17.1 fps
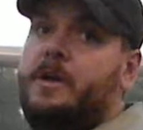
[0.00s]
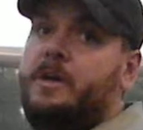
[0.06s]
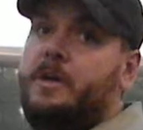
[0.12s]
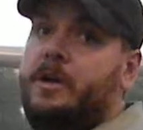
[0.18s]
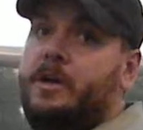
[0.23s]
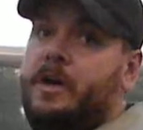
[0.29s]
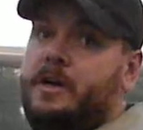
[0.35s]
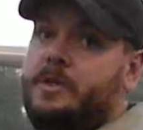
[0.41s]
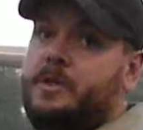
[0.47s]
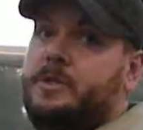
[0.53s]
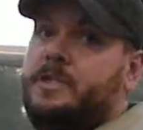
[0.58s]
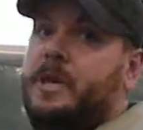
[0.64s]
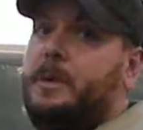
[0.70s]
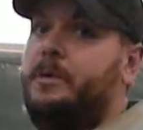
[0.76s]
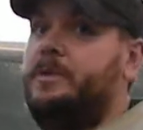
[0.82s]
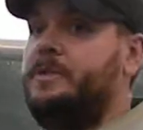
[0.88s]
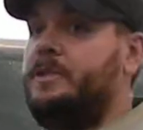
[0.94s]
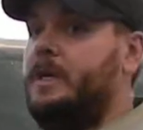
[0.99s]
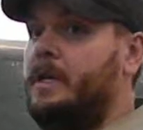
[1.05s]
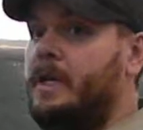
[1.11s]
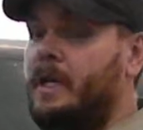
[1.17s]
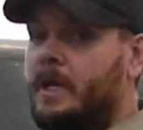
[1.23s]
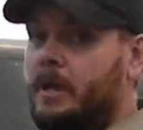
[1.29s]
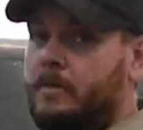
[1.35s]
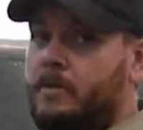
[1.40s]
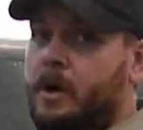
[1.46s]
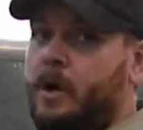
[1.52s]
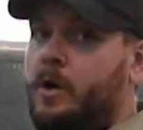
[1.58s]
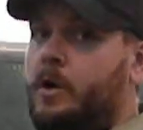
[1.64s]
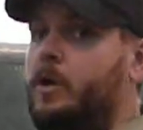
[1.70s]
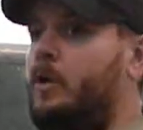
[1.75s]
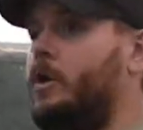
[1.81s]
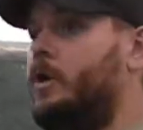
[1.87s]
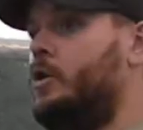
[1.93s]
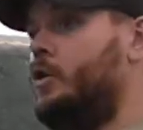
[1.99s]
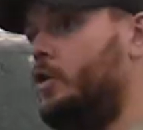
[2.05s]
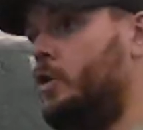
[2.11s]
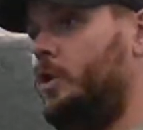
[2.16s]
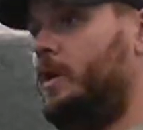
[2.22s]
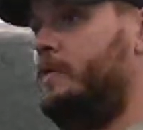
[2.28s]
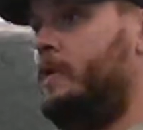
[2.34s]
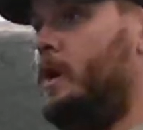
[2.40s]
You can also set whether it's in a heating mode or a cooling